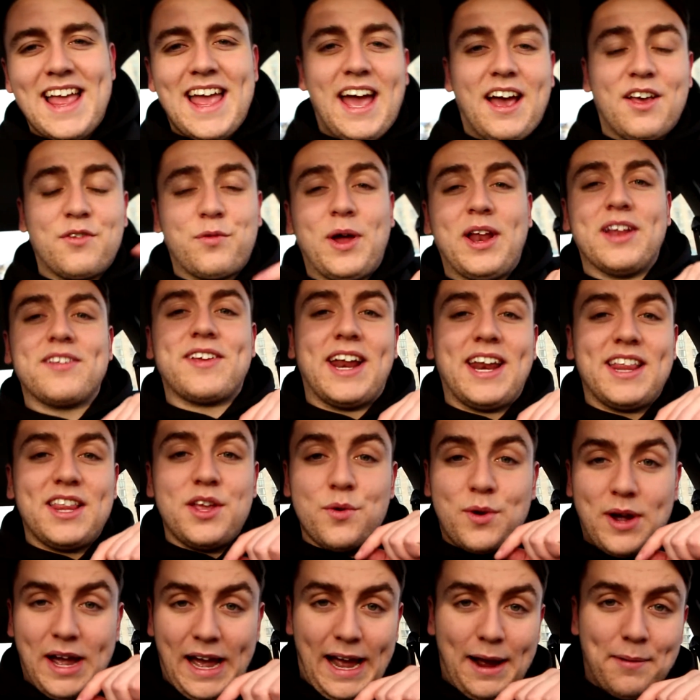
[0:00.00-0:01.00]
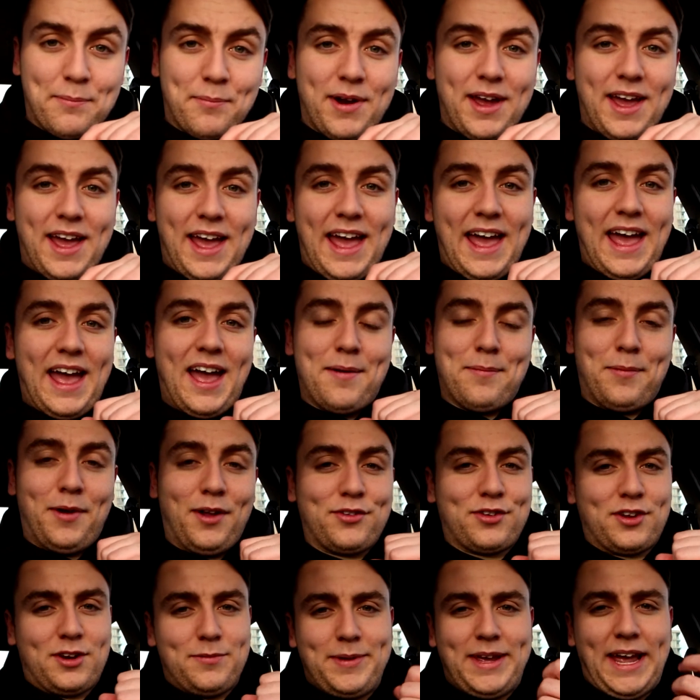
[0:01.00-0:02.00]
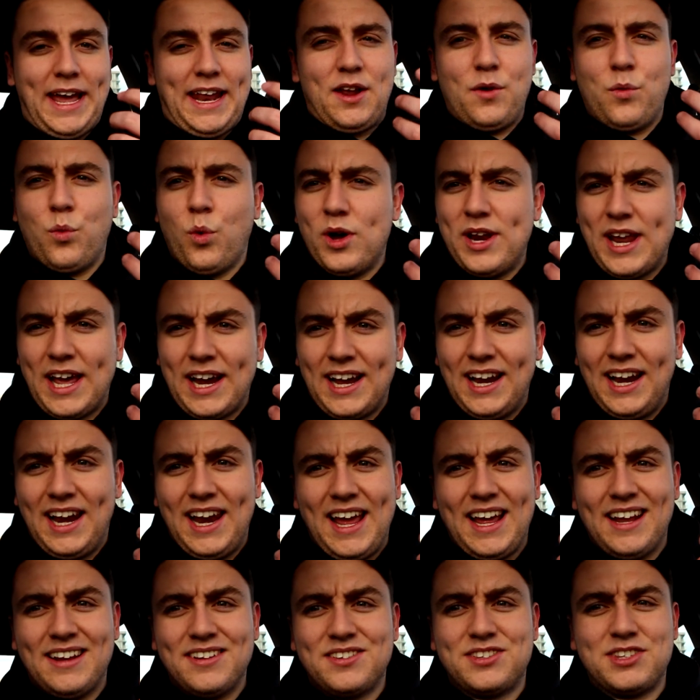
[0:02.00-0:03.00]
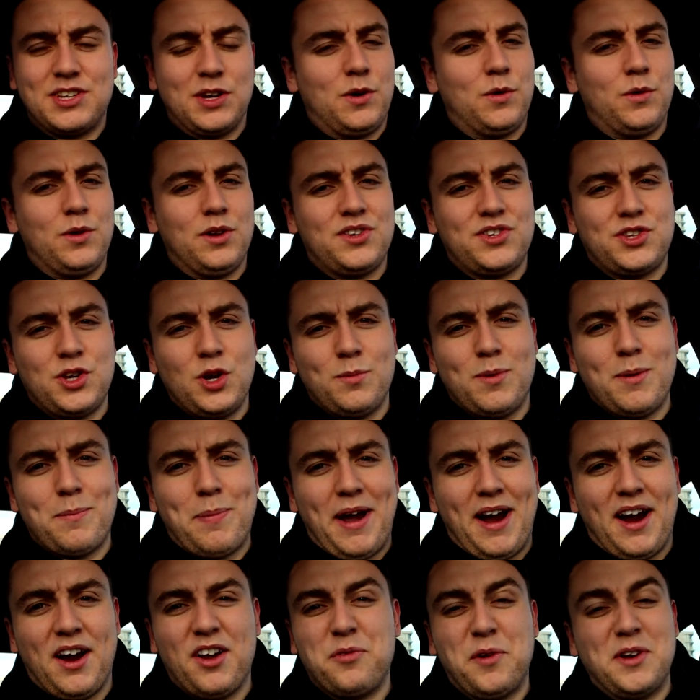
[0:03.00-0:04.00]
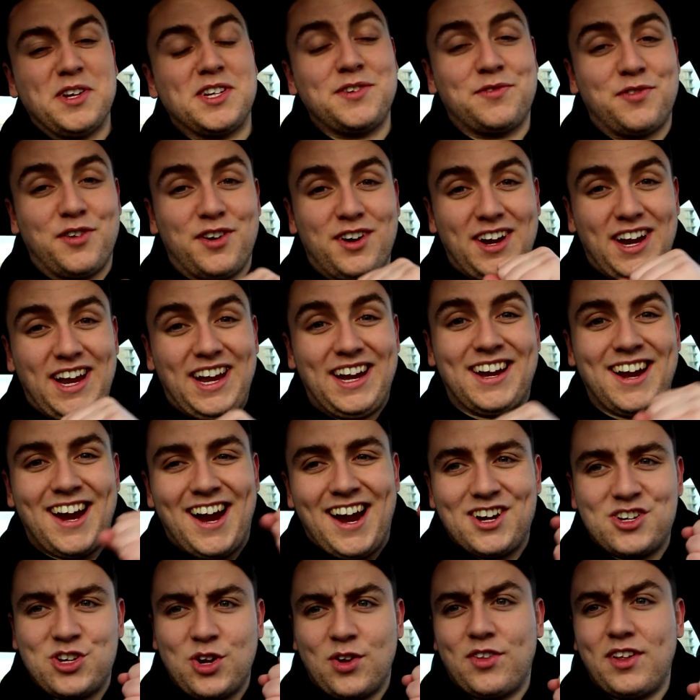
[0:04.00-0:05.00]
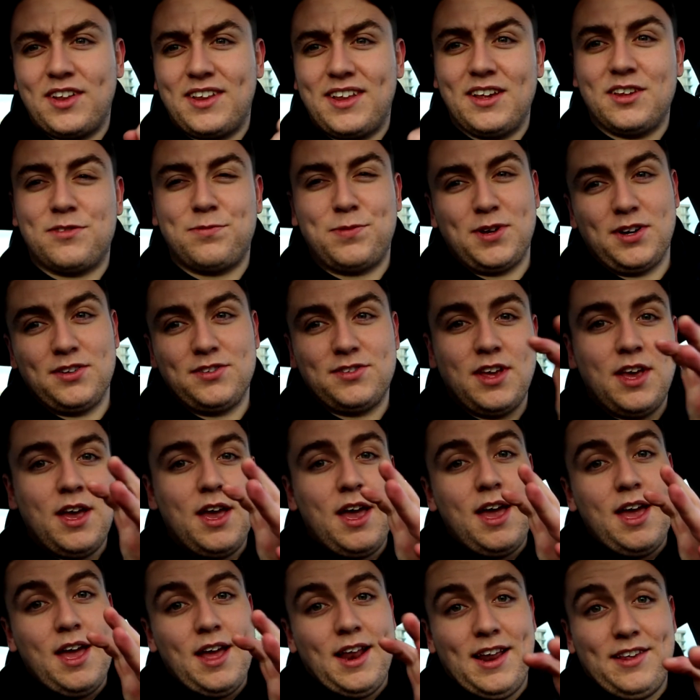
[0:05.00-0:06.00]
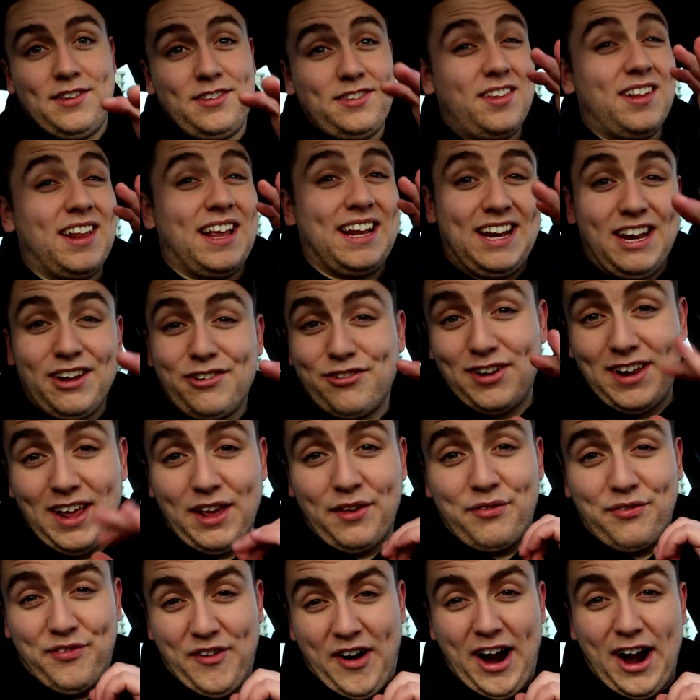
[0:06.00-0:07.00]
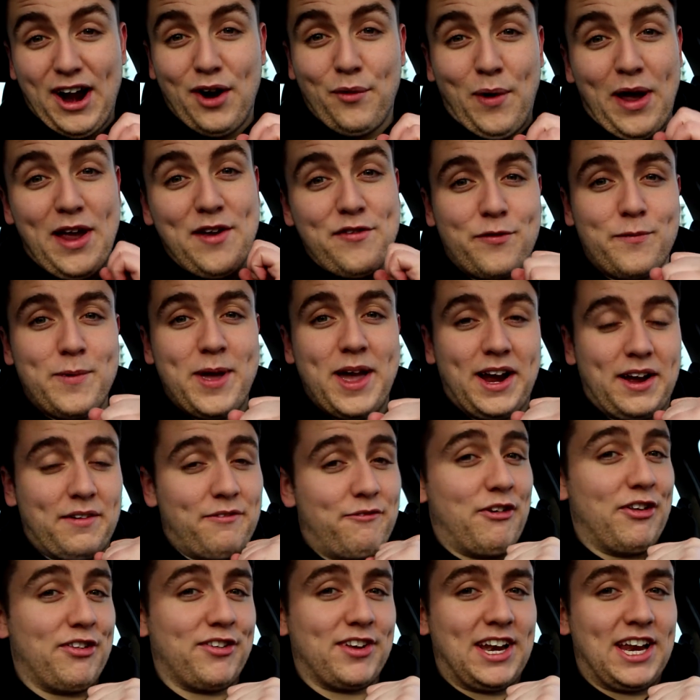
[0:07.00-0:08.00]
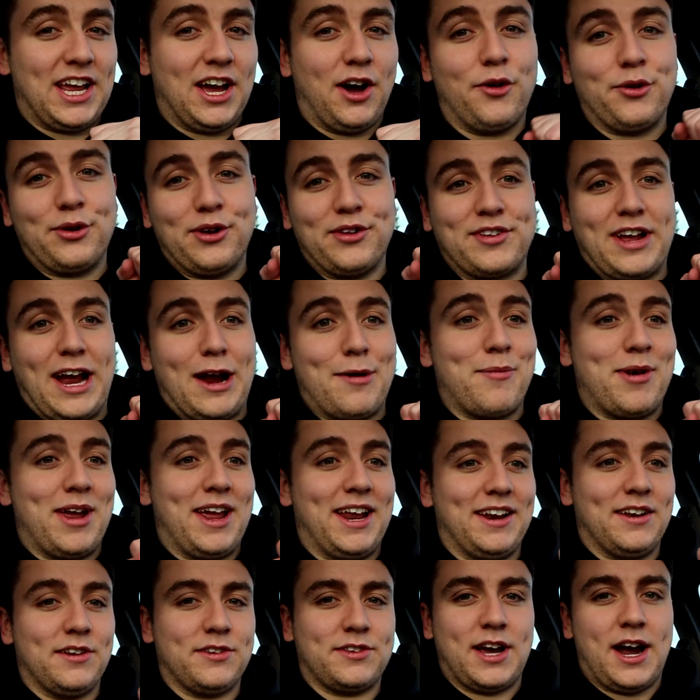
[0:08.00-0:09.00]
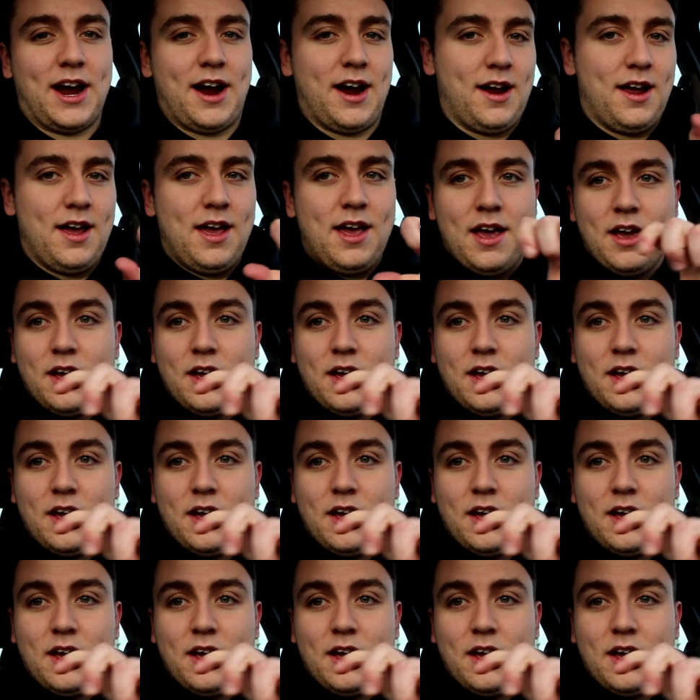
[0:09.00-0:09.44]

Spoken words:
As well as getting a new camera, I'm also going to be getting a wide-angle lens, so it'll suit a bit better, especially for in-car shots like this, because this is like literally as far away from me I can physically hold this camera in this car.